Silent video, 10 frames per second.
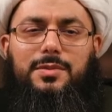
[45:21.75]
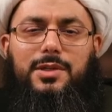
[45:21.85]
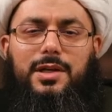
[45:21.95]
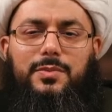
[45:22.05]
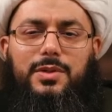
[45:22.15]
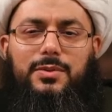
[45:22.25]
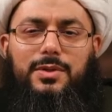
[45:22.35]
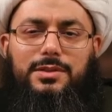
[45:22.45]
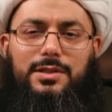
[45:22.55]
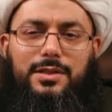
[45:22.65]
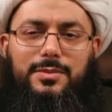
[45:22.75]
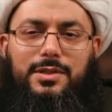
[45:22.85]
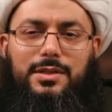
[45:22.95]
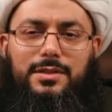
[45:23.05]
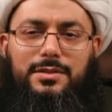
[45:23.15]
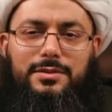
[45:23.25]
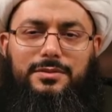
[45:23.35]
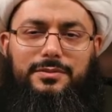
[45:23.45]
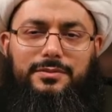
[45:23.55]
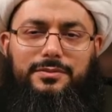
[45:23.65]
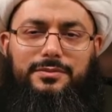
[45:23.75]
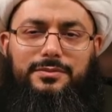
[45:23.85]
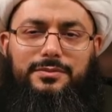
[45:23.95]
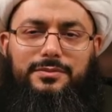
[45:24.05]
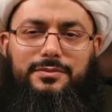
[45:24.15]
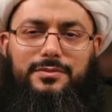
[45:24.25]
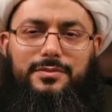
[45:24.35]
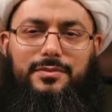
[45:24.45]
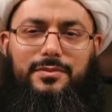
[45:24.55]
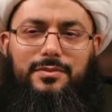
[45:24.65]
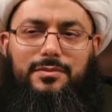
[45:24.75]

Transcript: sick instructions that you've inherited